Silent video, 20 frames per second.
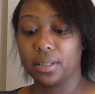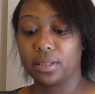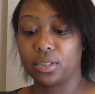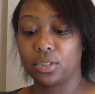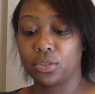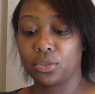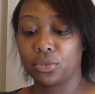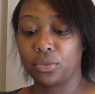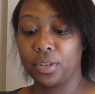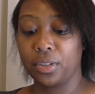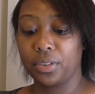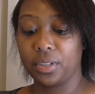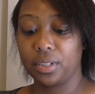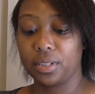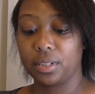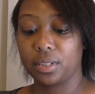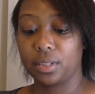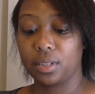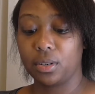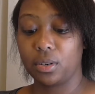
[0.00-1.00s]

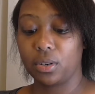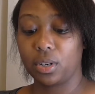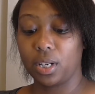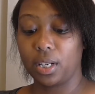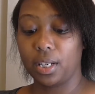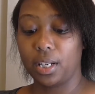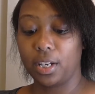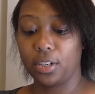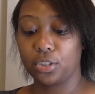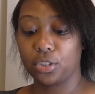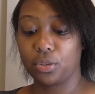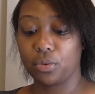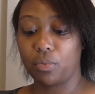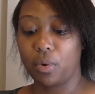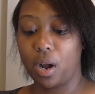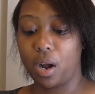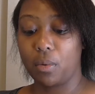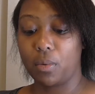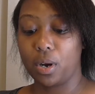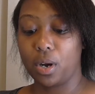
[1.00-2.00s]
Strengthened Silk
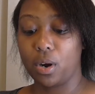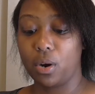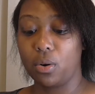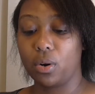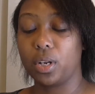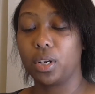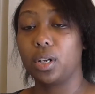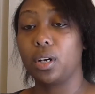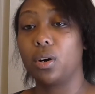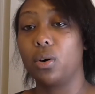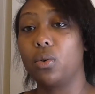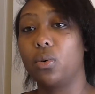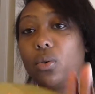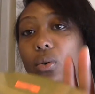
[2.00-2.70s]
Cholesterol with coconut